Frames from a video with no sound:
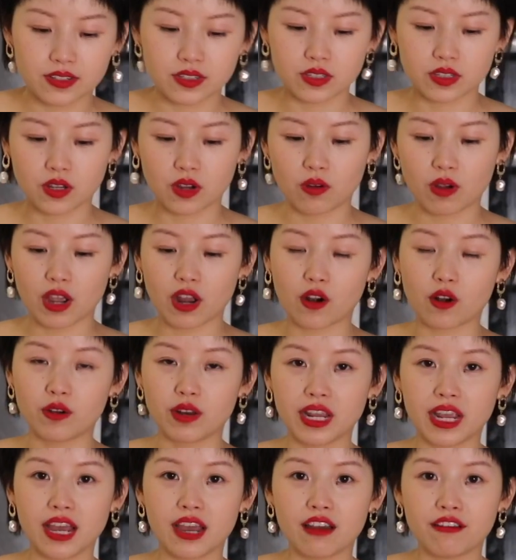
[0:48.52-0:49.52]
So I
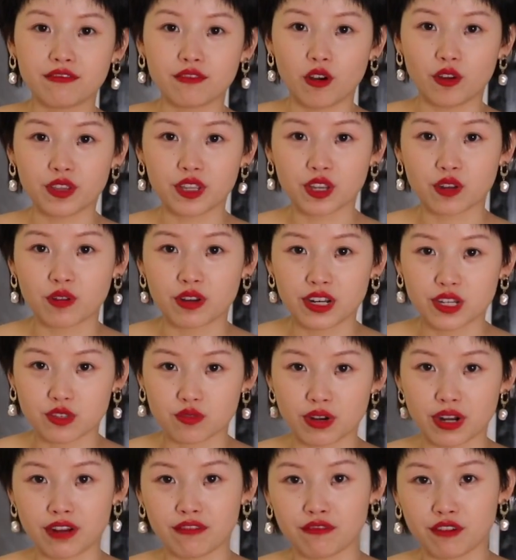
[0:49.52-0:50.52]
already have all the ingredients
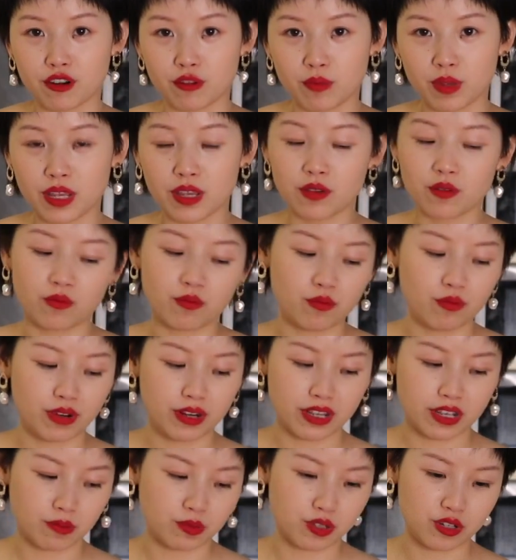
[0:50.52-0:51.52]
right in front of me.
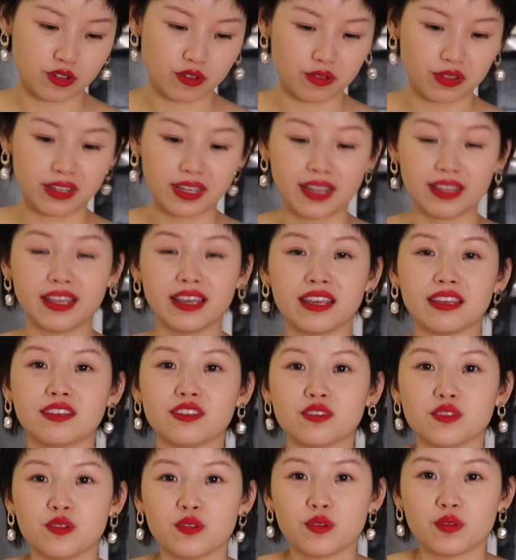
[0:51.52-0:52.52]
When it comes to cooking, I like
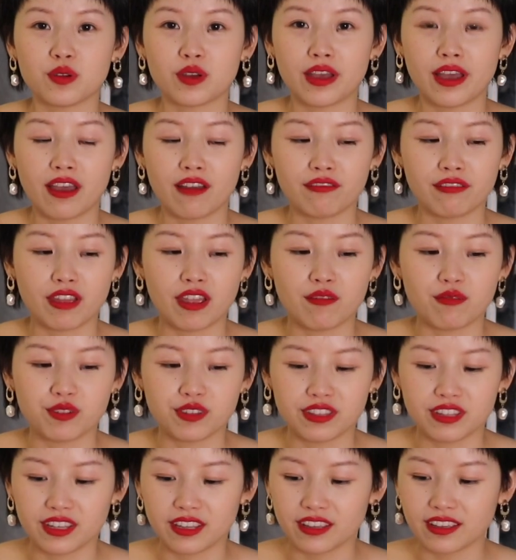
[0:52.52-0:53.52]
to have
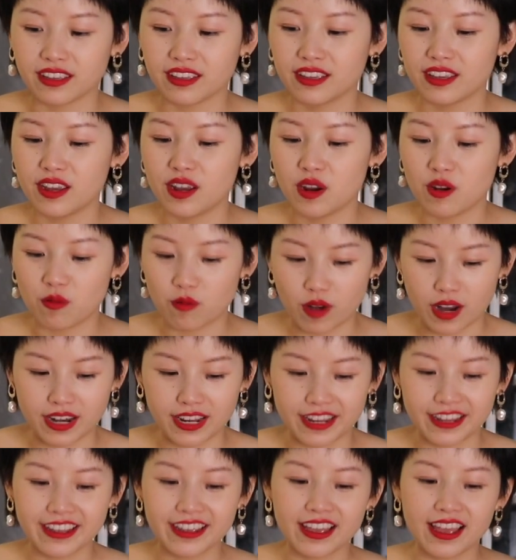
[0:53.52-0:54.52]
everything
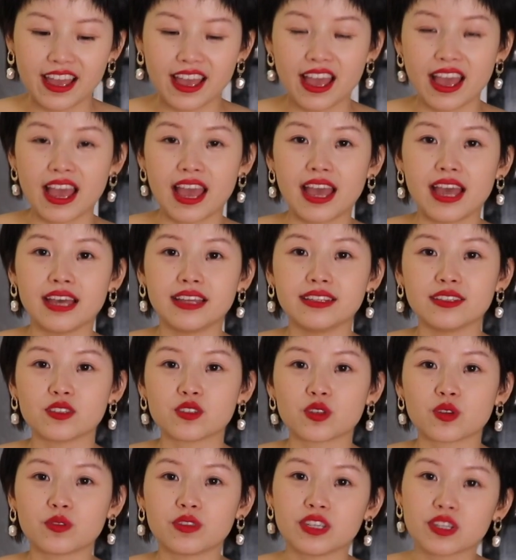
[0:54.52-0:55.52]
ready. And
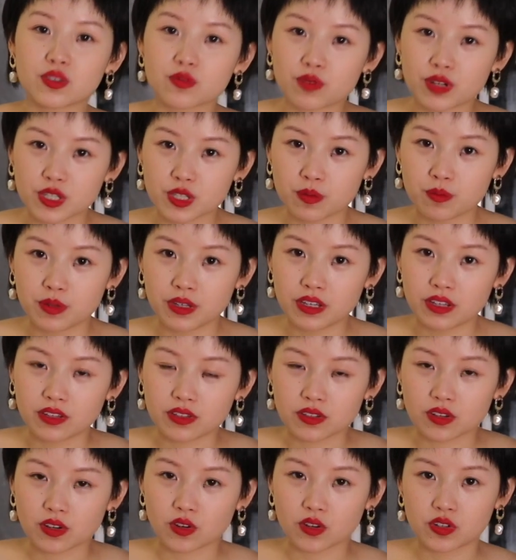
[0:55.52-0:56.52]
so this recipe
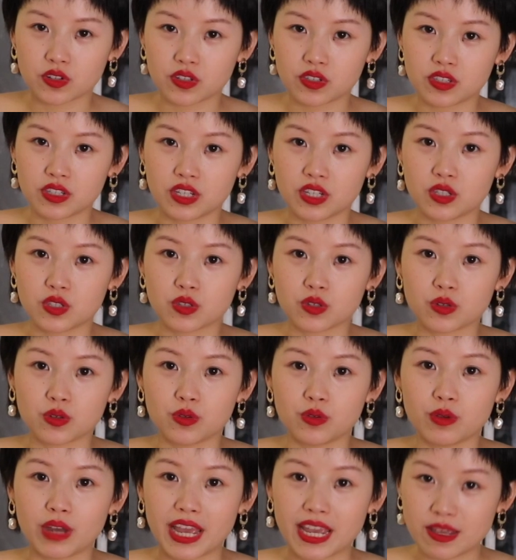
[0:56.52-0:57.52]
is courtesy
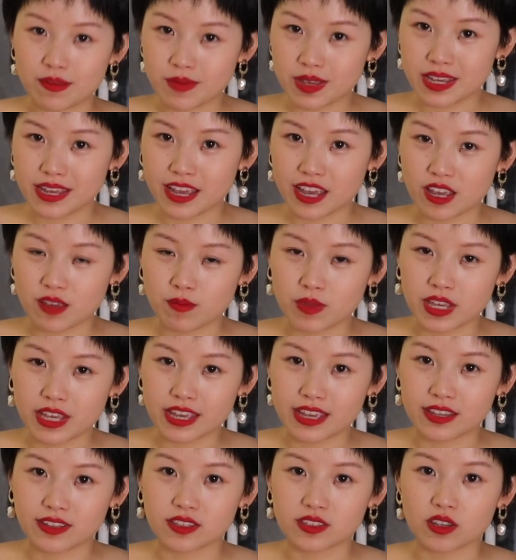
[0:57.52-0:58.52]
to Amy. Amy
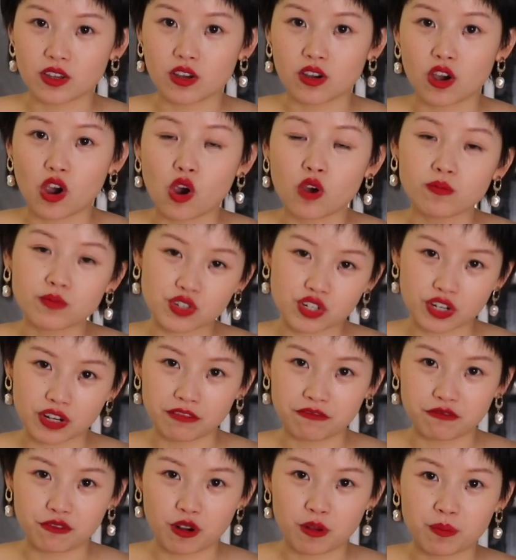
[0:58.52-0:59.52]
is a home
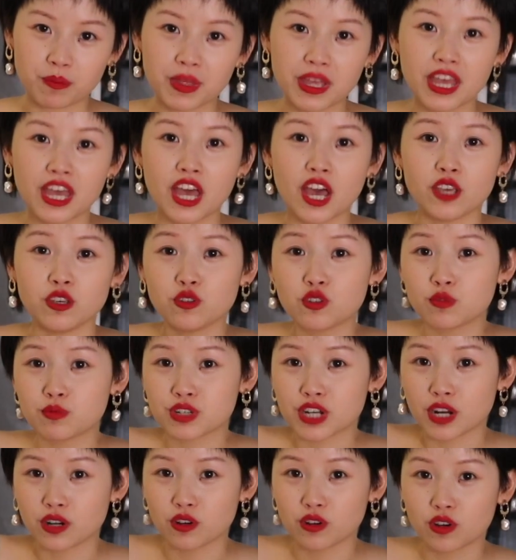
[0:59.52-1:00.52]
chef from a YouTube
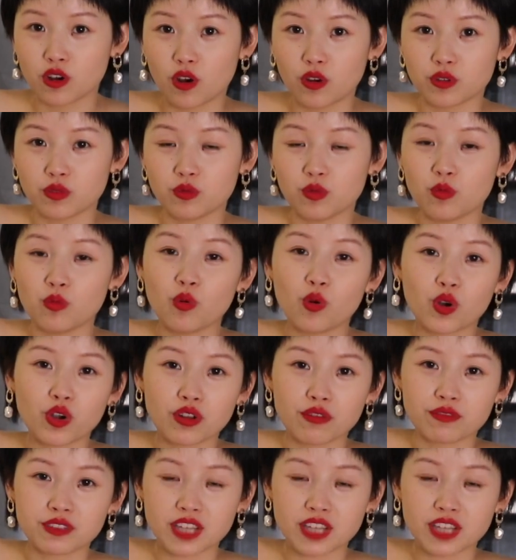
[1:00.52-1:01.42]
channel called The World of